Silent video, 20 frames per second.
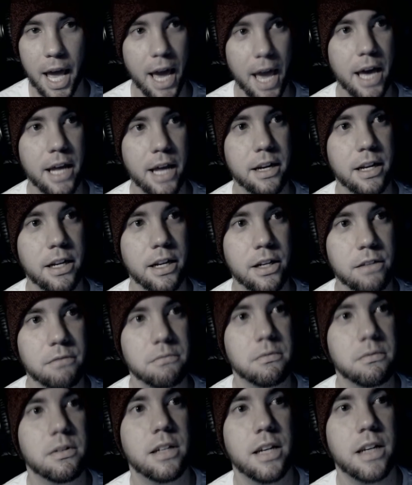and
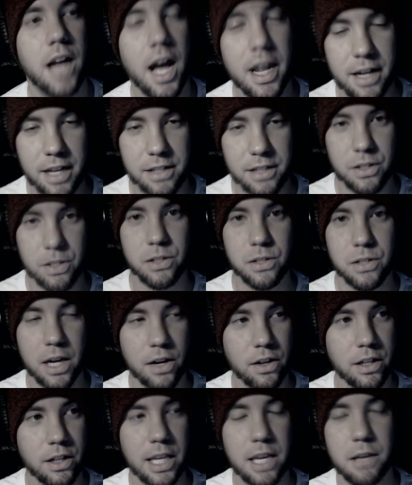not
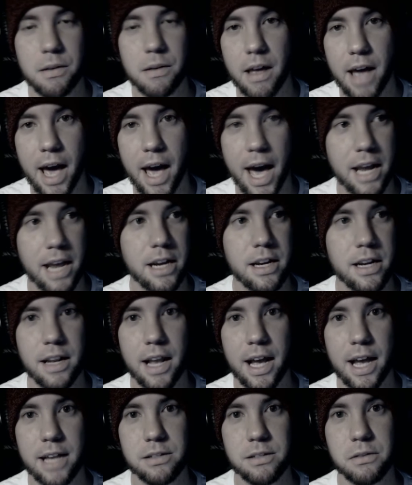necessarily add it
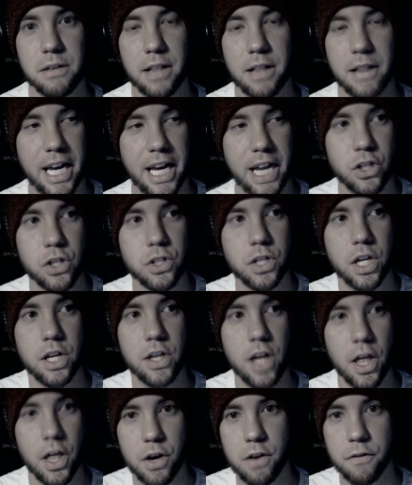as like just
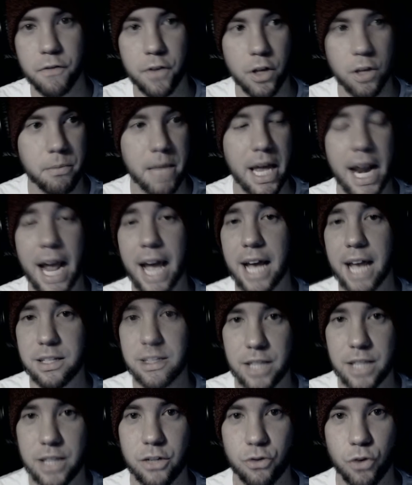another film that has
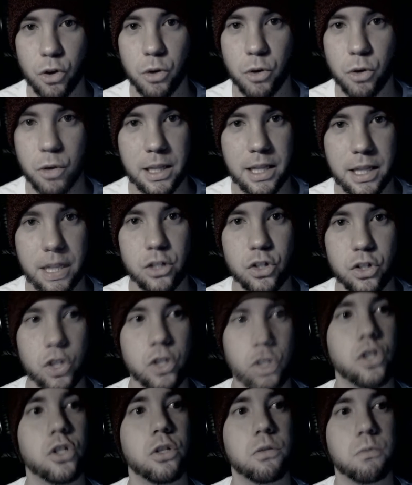that trope, but let's
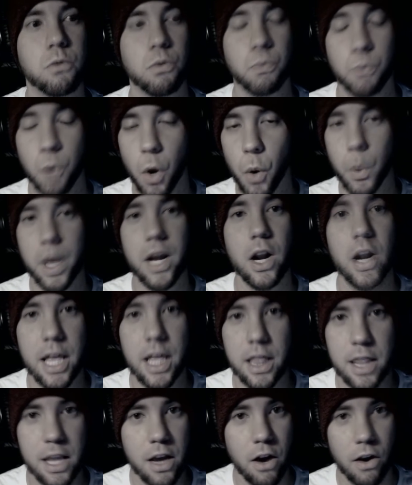just throw it
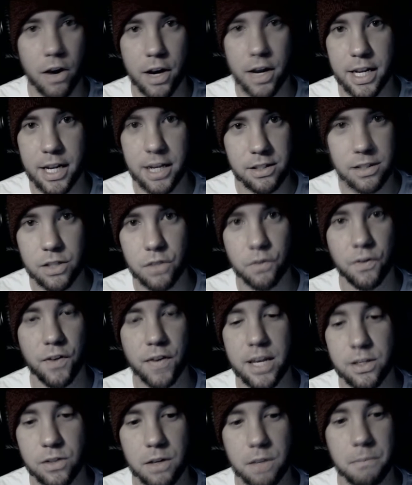in the audience's
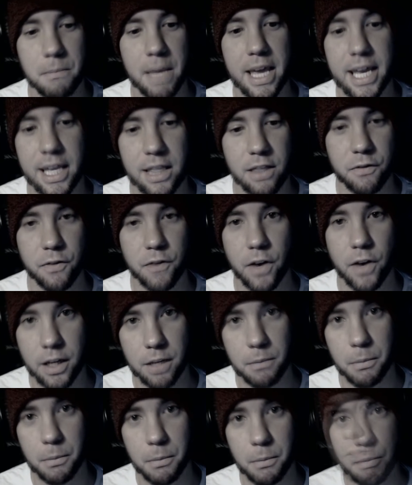face and make it the fucking
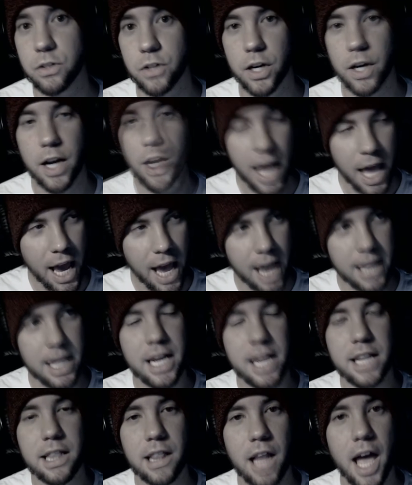monster. And then
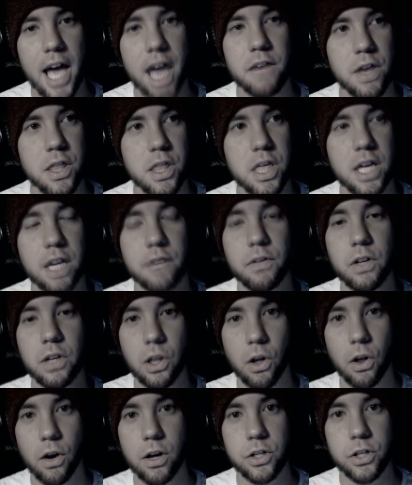in light of, I think, of a
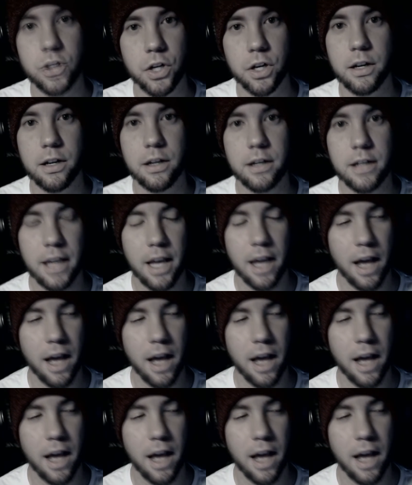larger